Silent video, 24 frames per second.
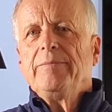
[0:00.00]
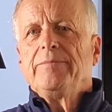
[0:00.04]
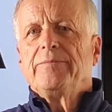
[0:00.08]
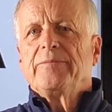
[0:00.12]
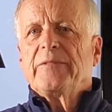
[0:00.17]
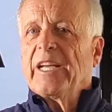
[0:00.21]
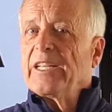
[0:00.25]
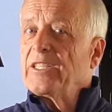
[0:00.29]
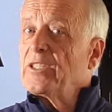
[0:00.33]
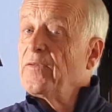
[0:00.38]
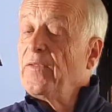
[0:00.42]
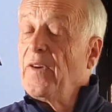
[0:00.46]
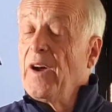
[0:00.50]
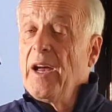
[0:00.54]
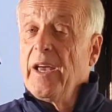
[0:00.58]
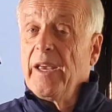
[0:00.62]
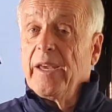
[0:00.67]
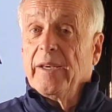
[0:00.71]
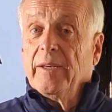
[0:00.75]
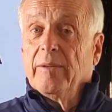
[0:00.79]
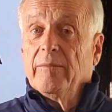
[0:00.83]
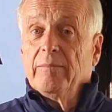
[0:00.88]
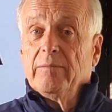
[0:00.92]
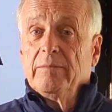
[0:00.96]
that's
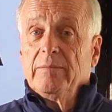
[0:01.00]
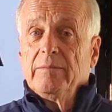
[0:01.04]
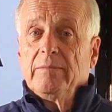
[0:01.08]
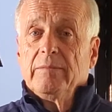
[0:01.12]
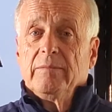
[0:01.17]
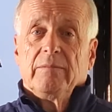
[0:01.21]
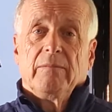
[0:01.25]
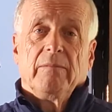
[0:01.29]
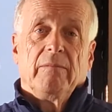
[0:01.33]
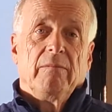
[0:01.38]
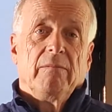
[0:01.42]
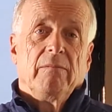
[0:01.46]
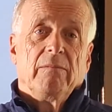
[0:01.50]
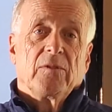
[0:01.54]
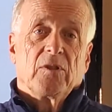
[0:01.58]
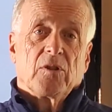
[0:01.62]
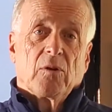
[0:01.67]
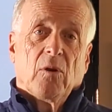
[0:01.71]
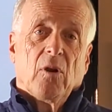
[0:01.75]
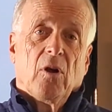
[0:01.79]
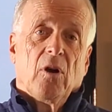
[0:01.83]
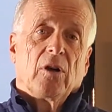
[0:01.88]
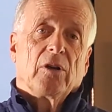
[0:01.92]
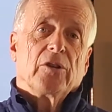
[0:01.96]
fine, so
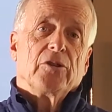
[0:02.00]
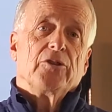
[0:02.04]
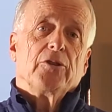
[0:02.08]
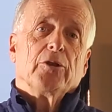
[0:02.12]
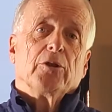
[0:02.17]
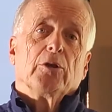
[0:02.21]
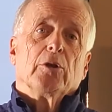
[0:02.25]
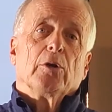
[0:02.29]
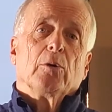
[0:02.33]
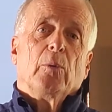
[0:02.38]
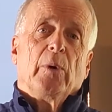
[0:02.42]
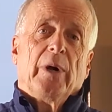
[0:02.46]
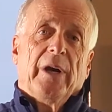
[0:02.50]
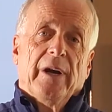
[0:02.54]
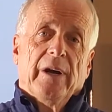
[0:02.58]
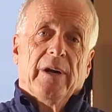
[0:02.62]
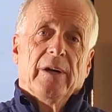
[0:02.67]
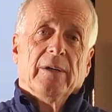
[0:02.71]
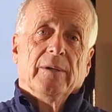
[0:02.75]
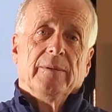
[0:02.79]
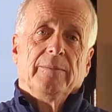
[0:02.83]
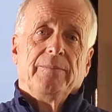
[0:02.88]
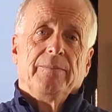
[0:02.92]
long as you're aware.